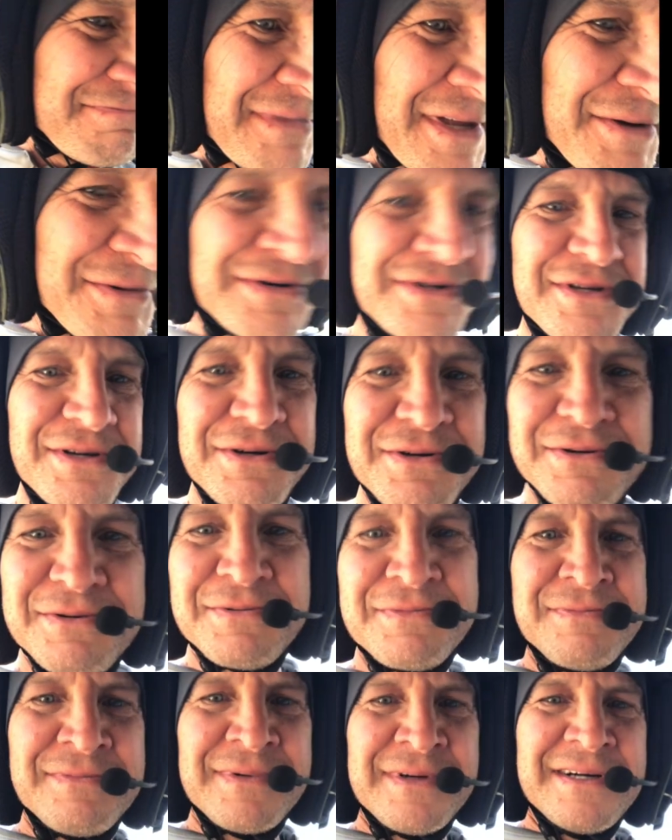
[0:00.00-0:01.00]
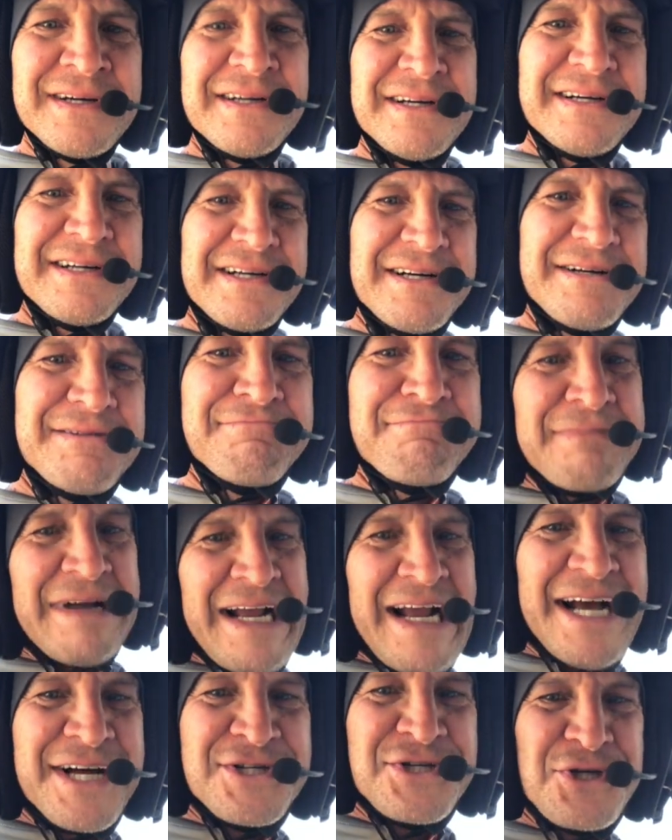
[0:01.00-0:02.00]
they would do uh,
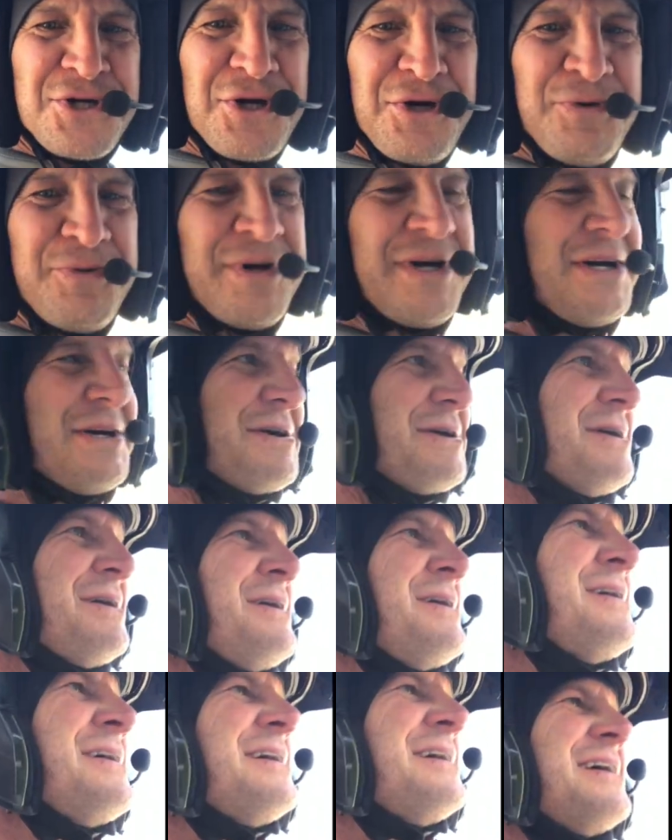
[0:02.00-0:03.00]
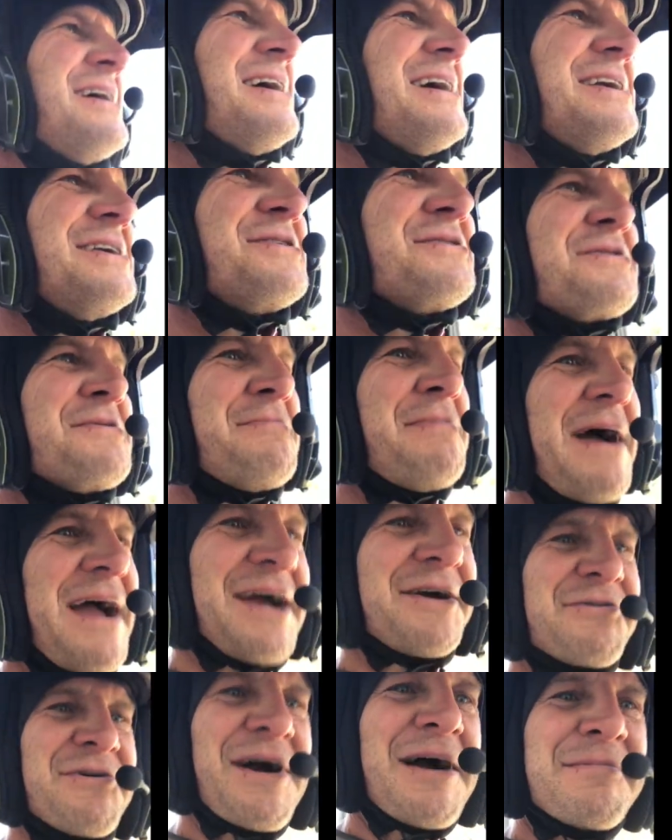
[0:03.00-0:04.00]
a show here and do the
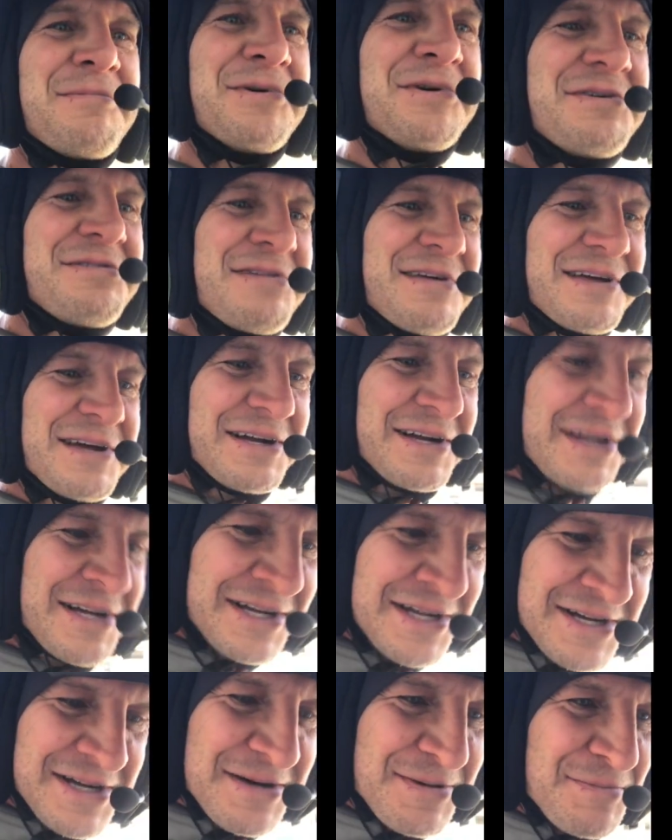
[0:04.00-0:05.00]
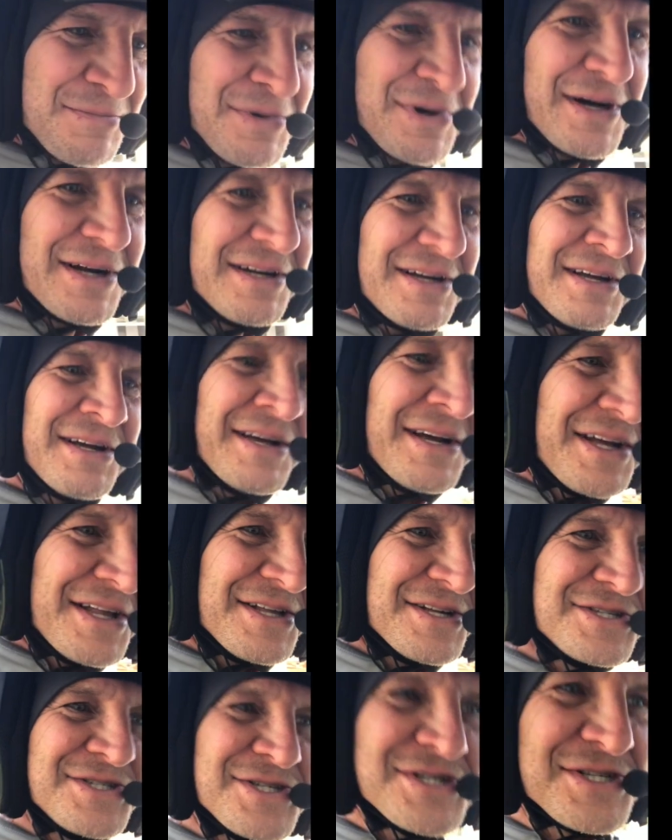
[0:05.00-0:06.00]
bank robbery thing. But
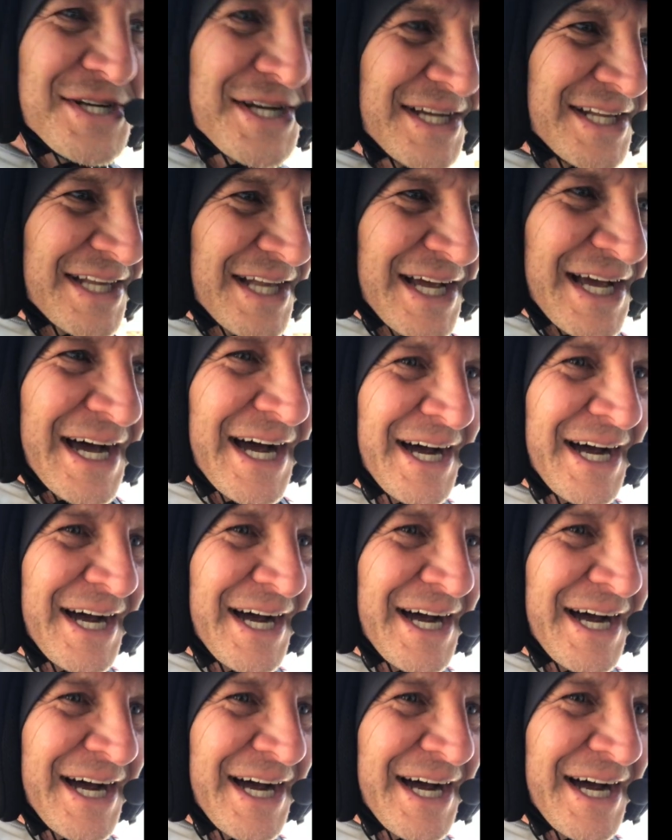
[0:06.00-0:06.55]
this is it. They got